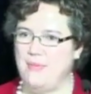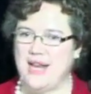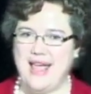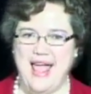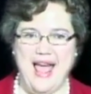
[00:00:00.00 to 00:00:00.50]
But
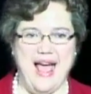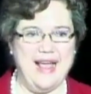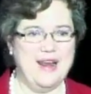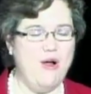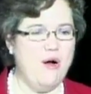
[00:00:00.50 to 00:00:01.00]
I, I
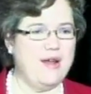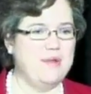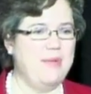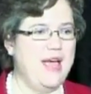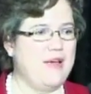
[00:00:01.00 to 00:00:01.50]
got to hearken
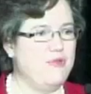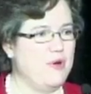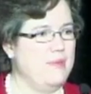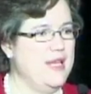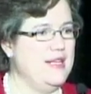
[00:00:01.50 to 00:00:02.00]
back for
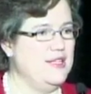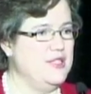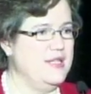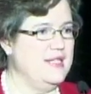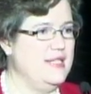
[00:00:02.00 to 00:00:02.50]
a minute
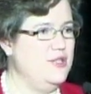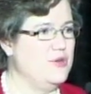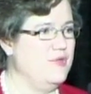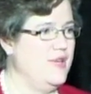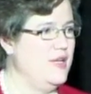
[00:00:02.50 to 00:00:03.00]
to the
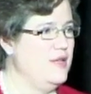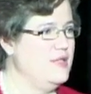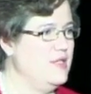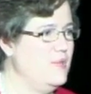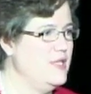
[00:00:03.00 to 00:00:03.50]
teacher
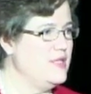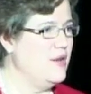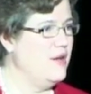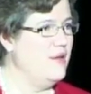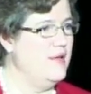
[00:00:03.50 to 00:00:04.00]
videos that we
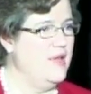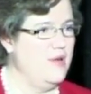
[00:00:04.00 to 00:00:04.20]
saw